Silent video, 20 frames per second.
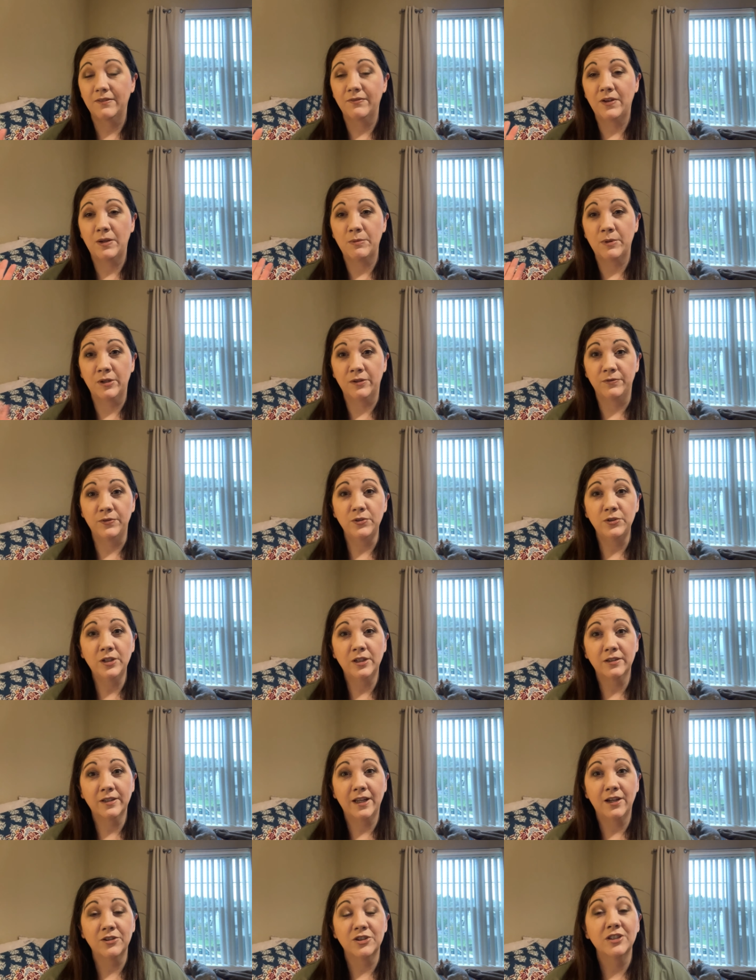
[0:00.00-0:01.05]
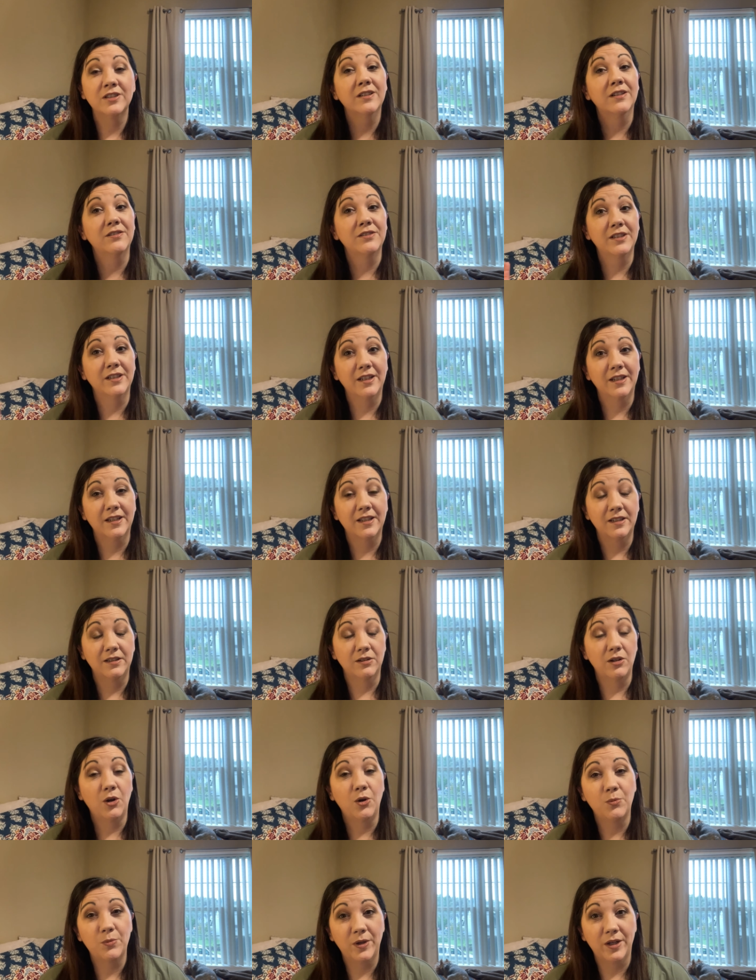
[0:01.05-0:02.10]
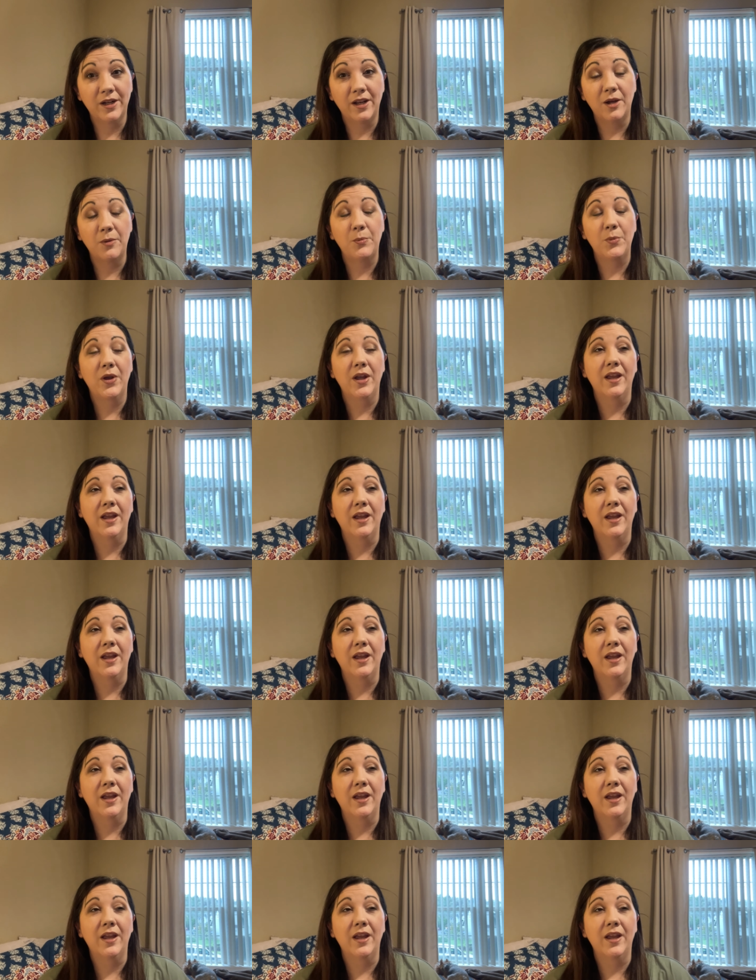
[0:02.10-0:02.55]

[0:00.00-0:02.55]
if I put a futon couch in there, then I can open up,